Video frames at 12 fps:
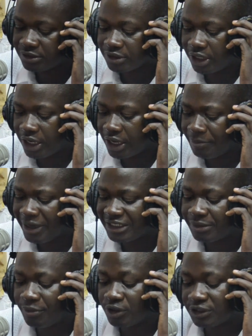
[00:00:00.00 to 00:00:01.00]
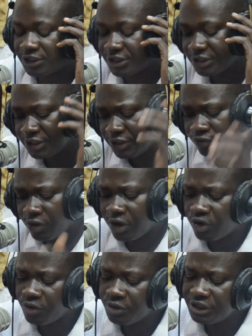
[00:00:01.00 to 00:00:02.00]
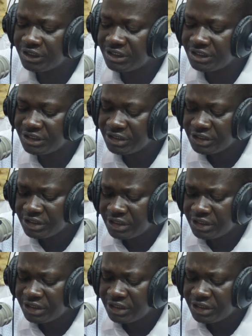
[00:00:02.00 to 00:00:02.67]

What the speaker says: matter most to our community.